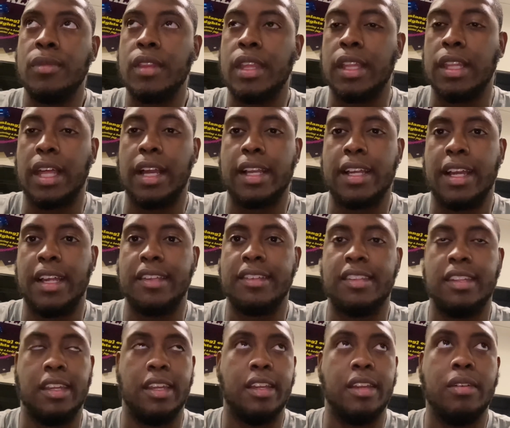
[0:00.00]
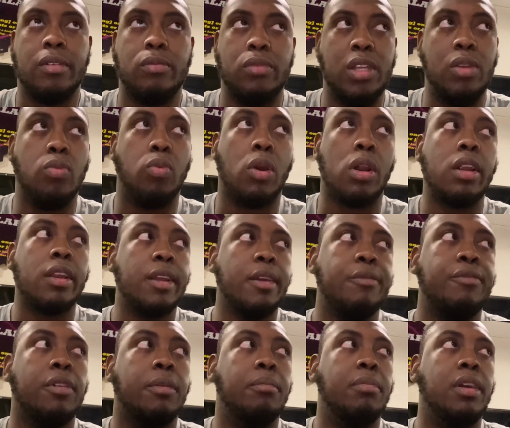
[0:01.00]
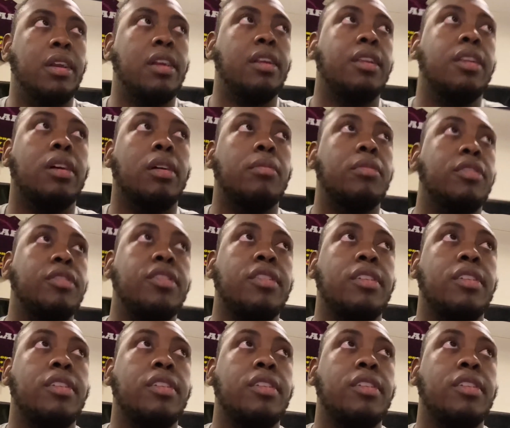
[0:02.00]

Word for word: And like I said, we working for bigger numbers.